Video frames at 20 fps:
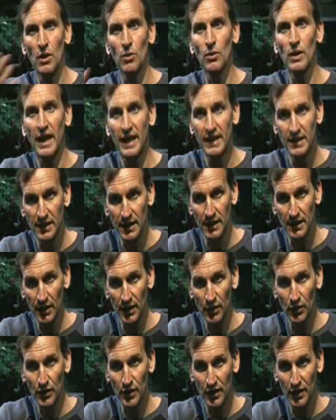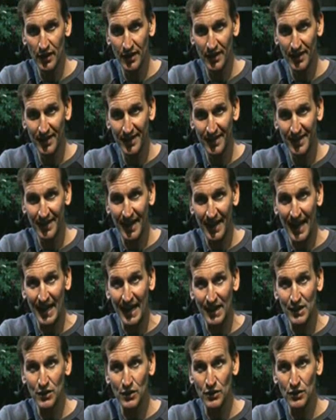located in the other
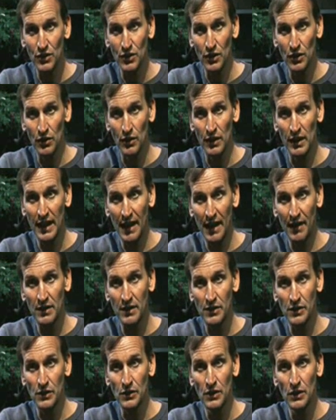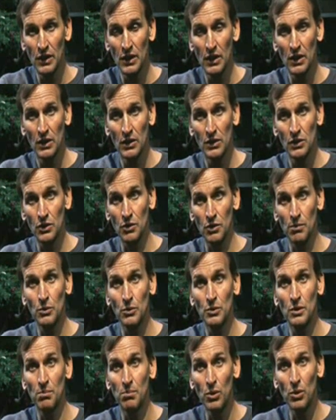actors and other characters. So the
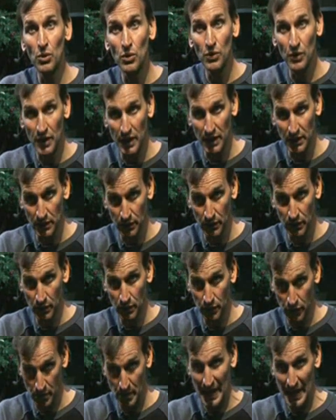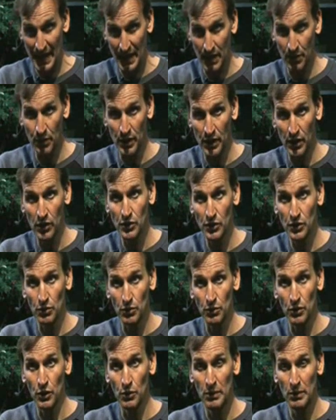most important thing for me in a rehearsal
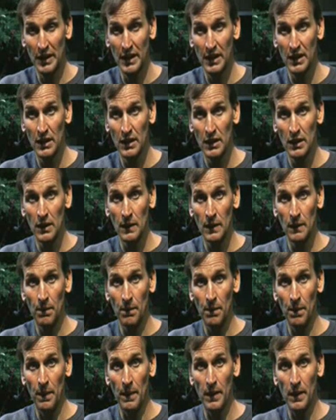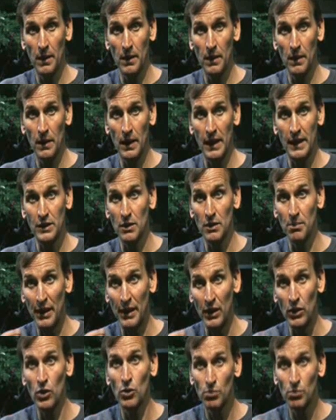room is to
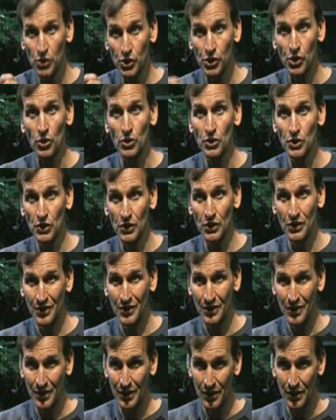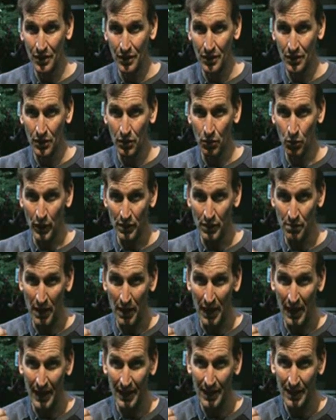build up trust with
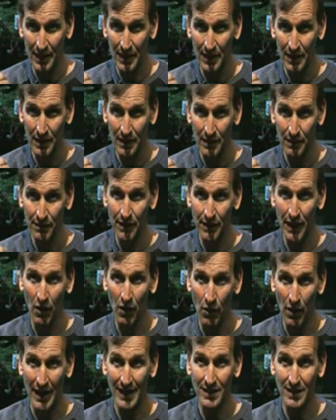my fellow